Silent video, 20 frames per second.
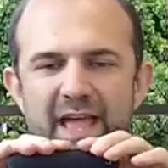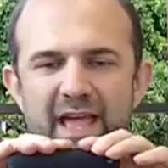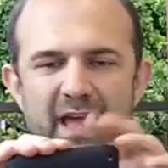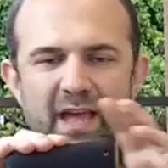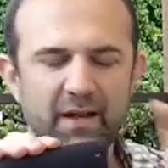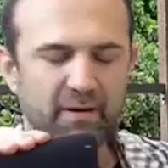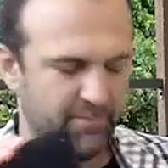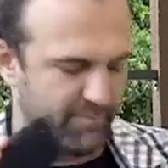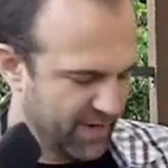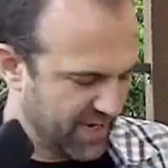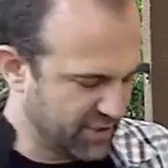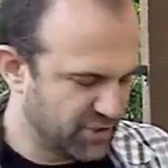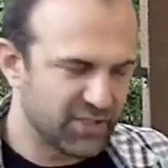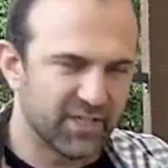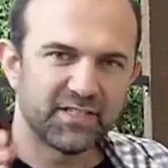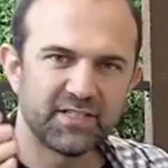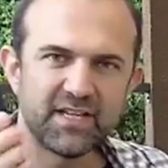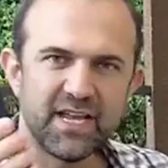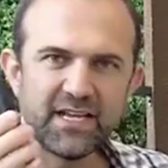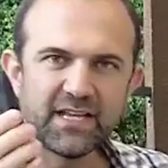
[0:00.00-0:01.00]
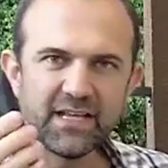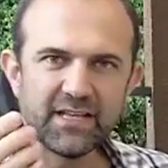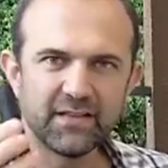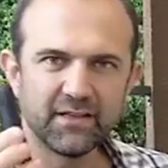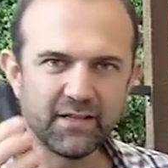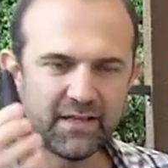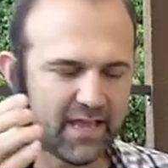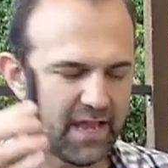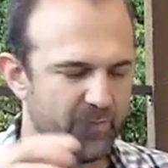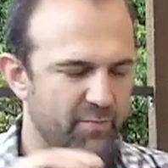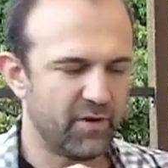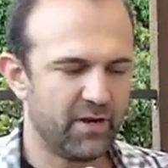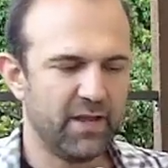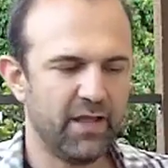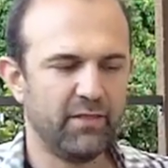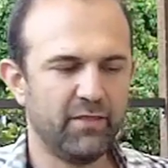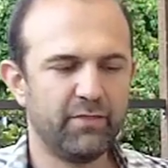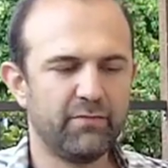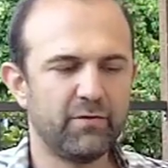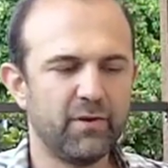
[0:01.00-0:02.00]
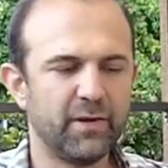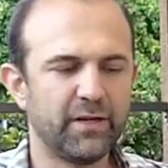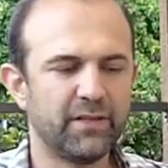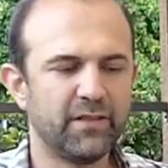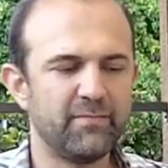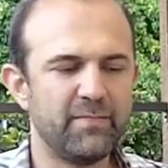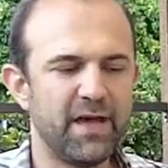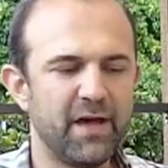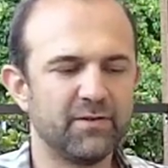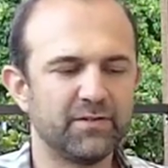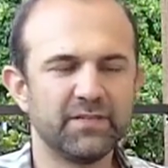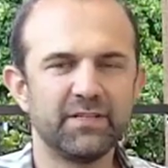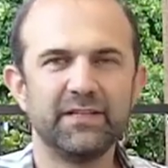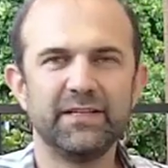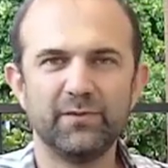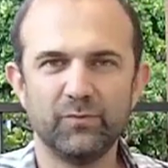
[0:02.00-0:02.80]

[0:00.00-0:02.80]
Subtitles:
And by just taking the camera and throwing it to the mount,